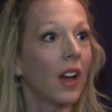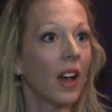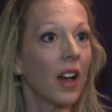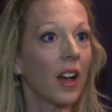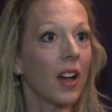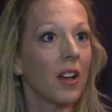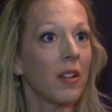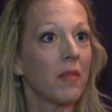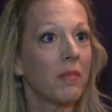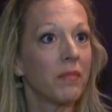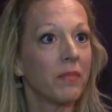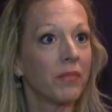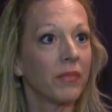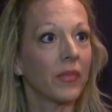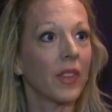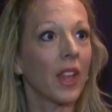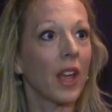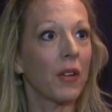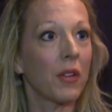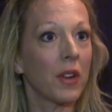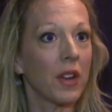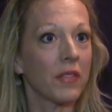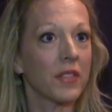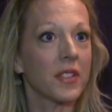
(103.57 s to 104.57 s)
I
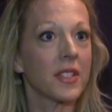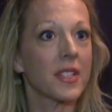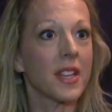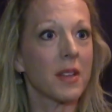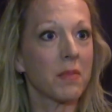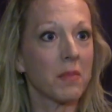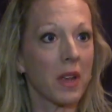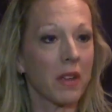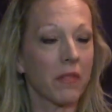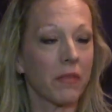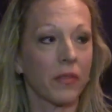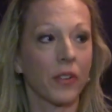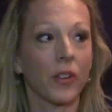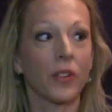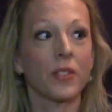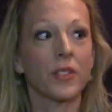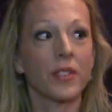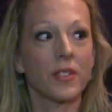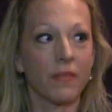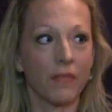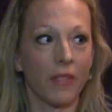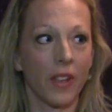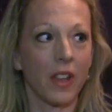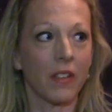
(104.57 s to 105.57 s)
would have to say my
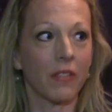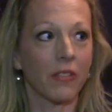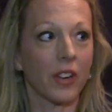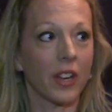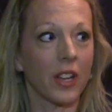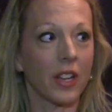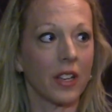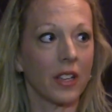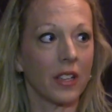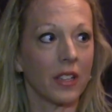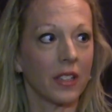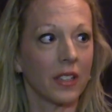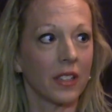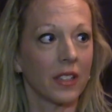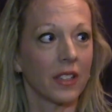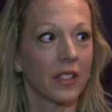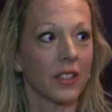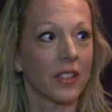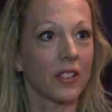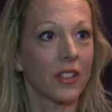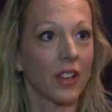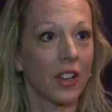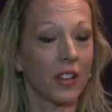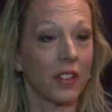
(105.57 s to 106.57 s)
first favorite
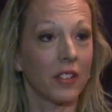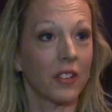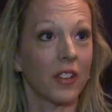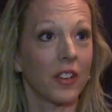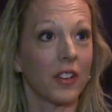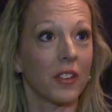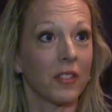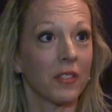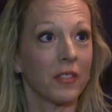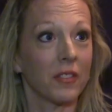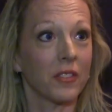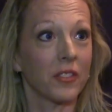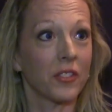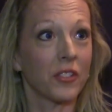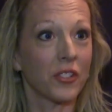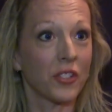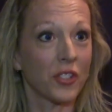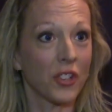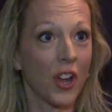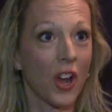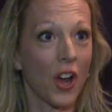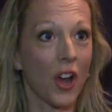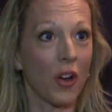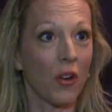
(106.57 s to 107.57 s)

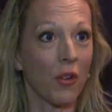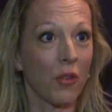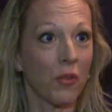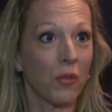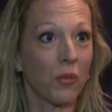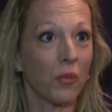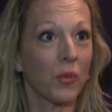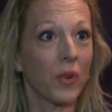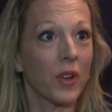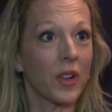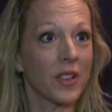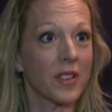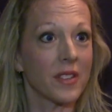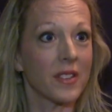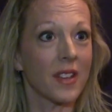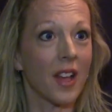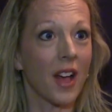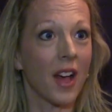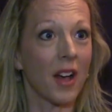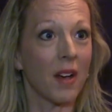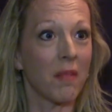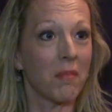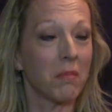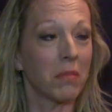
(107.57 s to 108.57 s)
show was
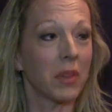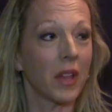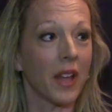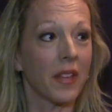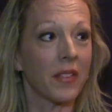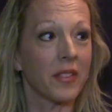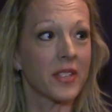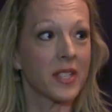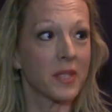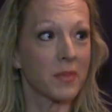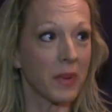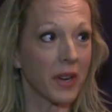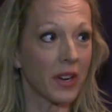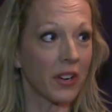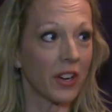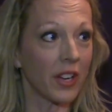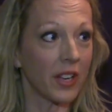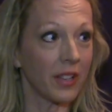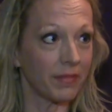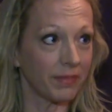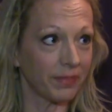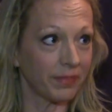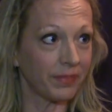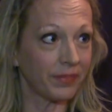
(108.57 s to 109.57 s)
Blithe
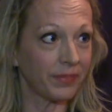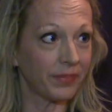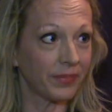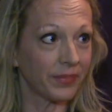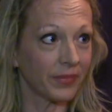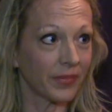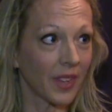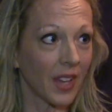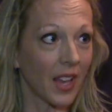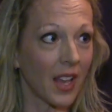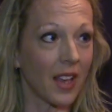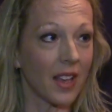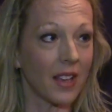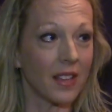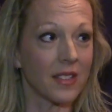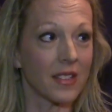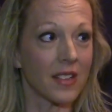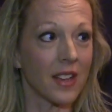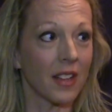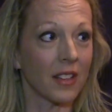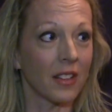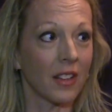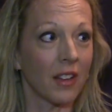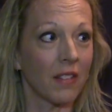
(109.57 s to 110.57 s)
Spirit. Mm.
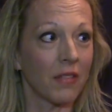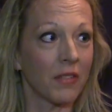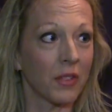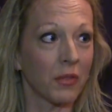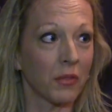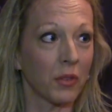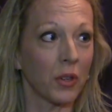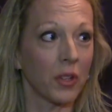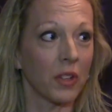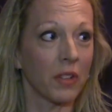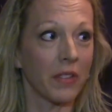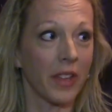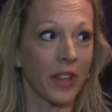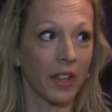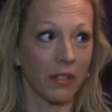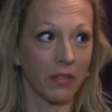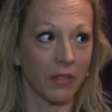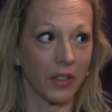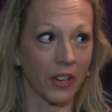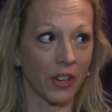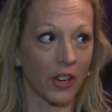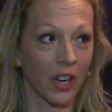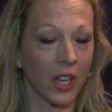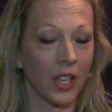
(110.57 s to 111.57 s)
And I love the role of
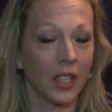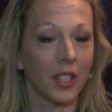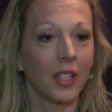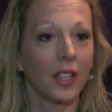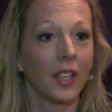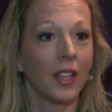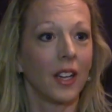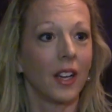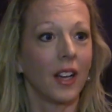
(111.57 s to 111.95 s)
Elvira.